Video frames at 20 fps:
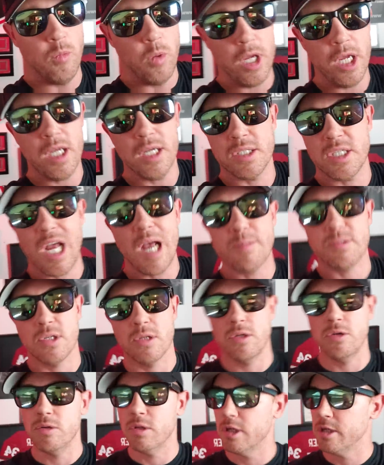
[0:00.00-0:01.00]
week is
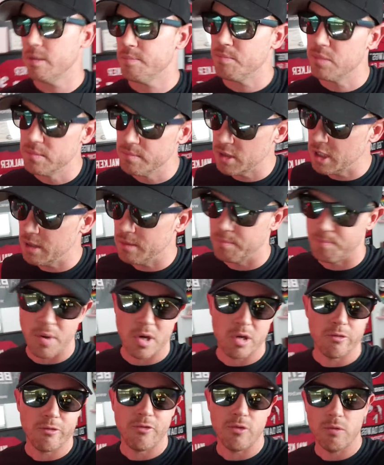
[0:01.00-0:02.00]
absolutely
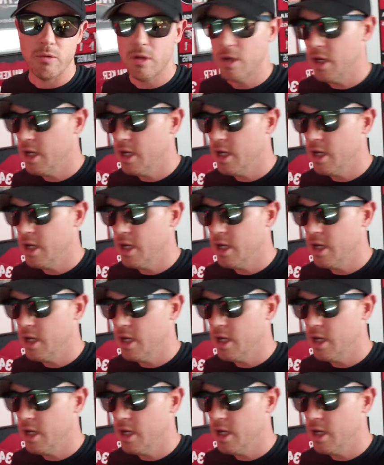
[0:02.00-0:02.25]
pitiful.